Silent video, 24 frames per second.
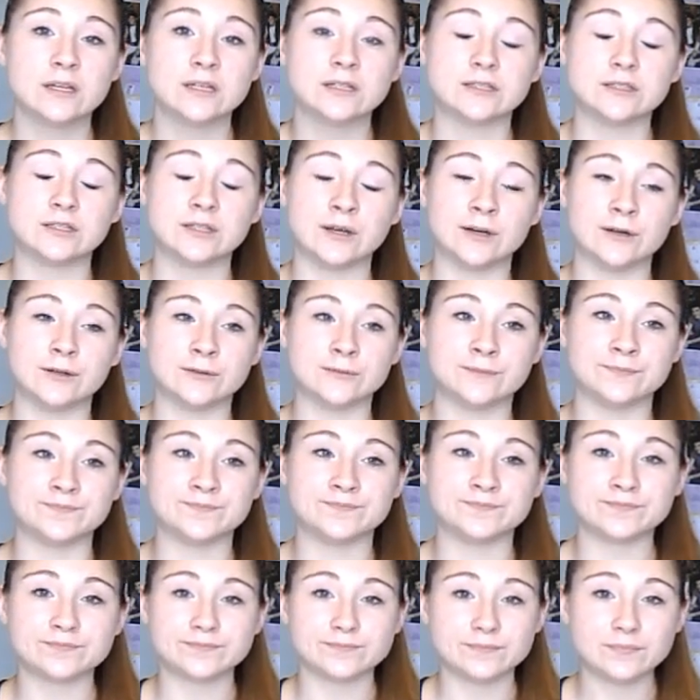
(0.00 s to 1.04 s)
So
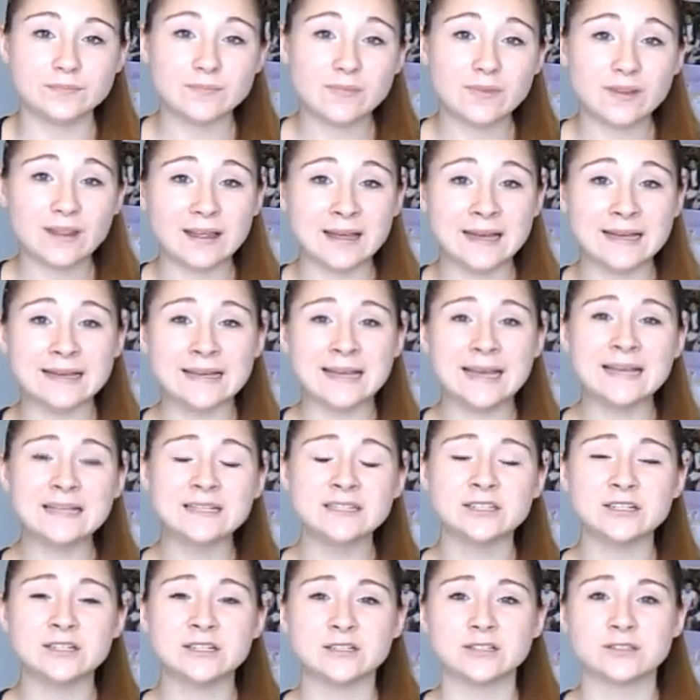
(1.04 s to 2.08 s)
in
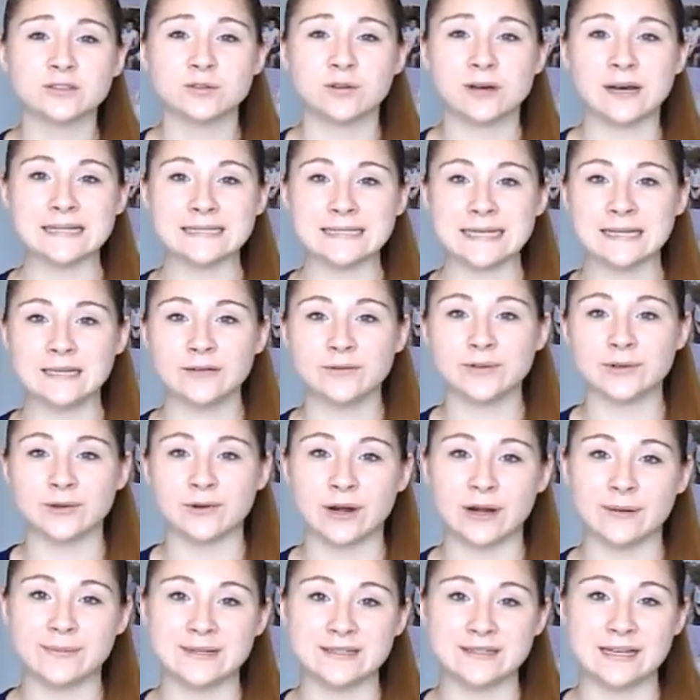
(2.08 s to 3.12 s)
case your school has any
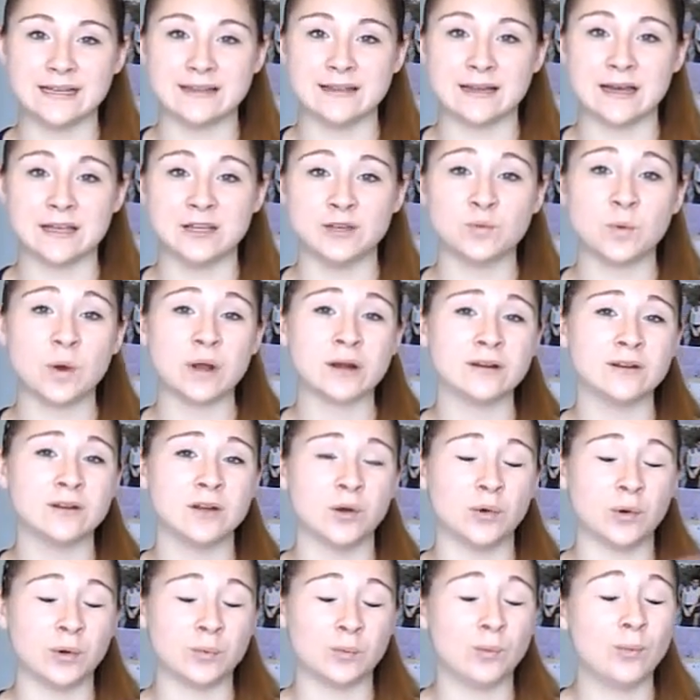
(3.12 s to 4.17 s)
requirements like that, you want to
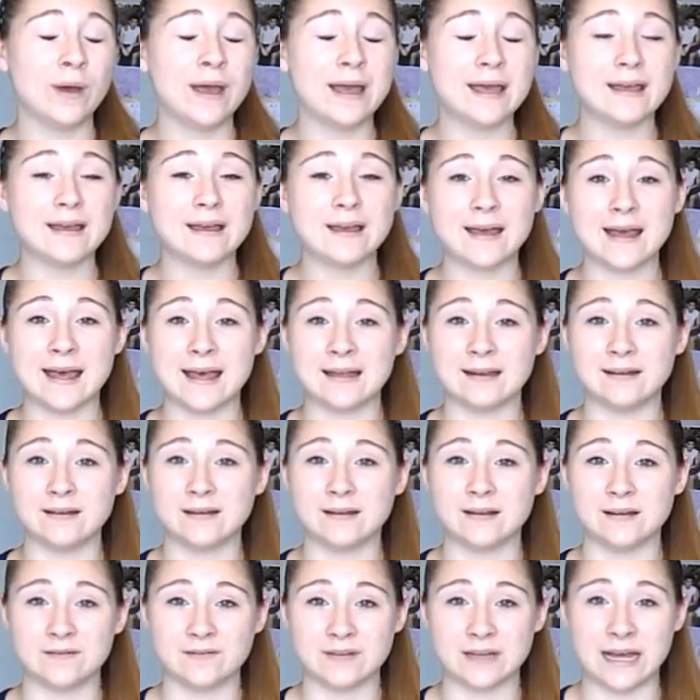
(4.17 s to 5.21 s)
know way ahead
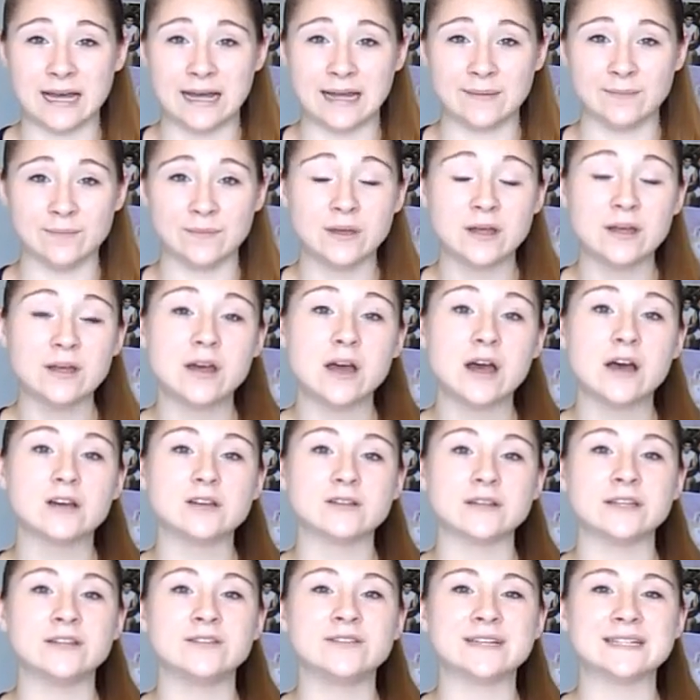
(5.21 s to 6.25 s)
of time
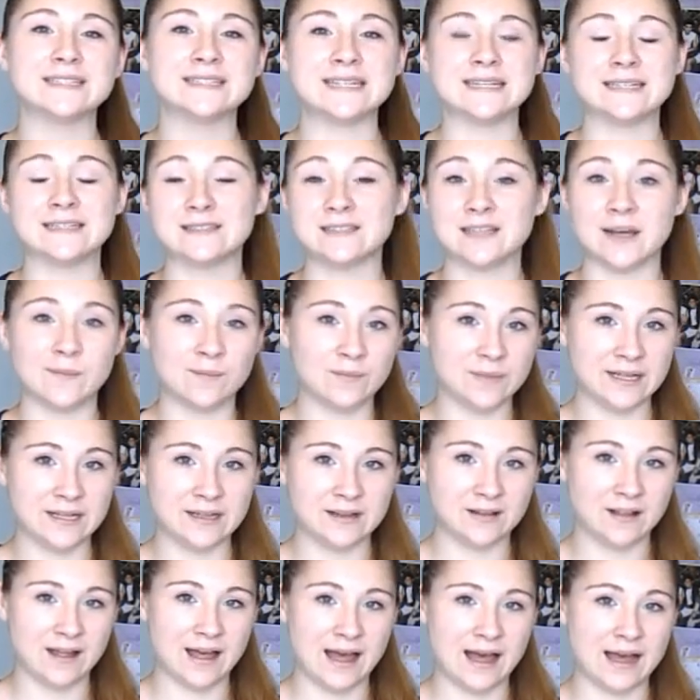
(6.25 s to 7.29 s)
so that you can take a tumbling
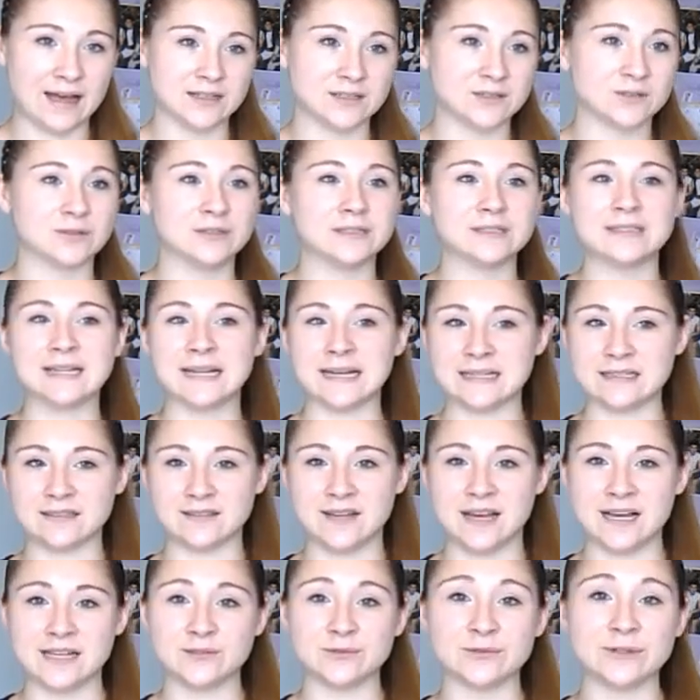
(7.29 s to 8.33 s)
class or a dance
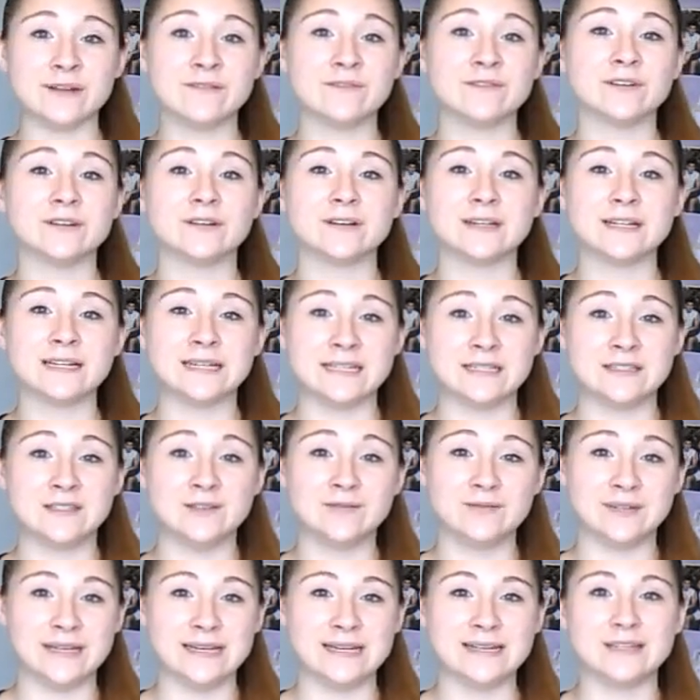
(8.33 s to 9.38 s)
class, whatever it is
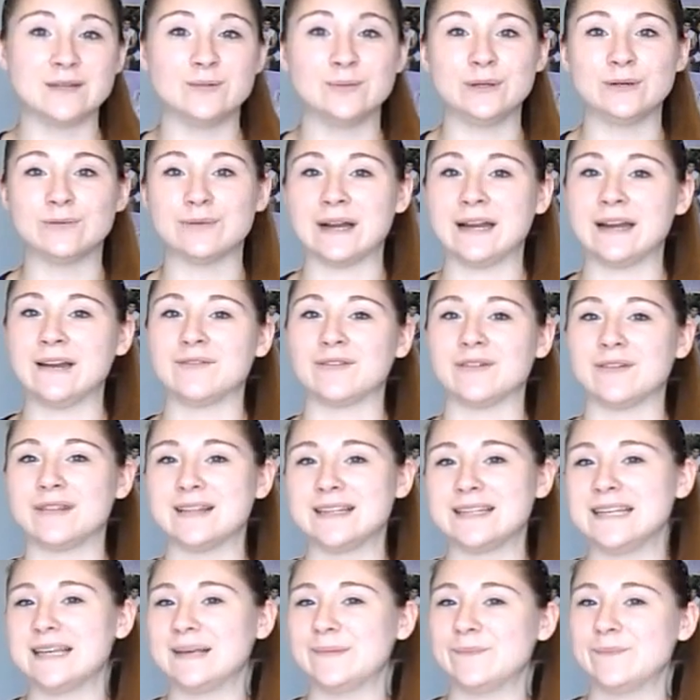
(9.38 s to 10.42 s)
you need to be ready for
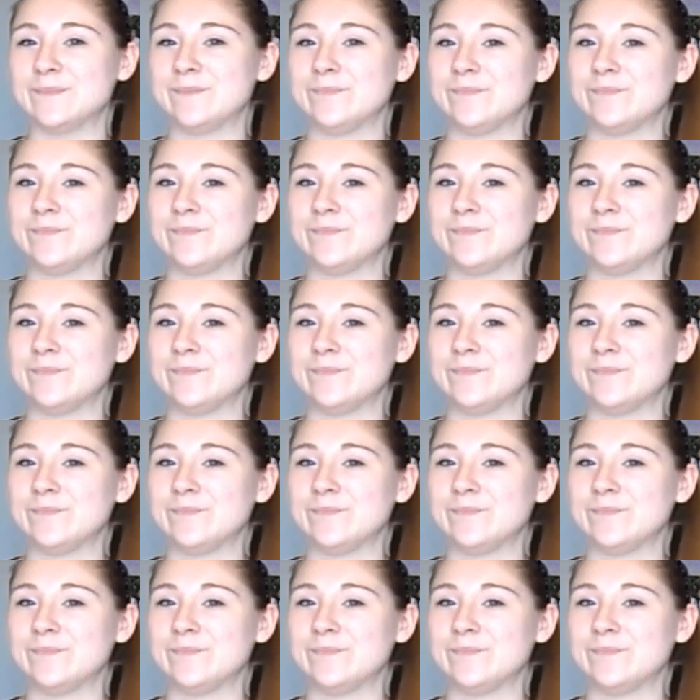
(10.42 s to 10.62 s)
the team.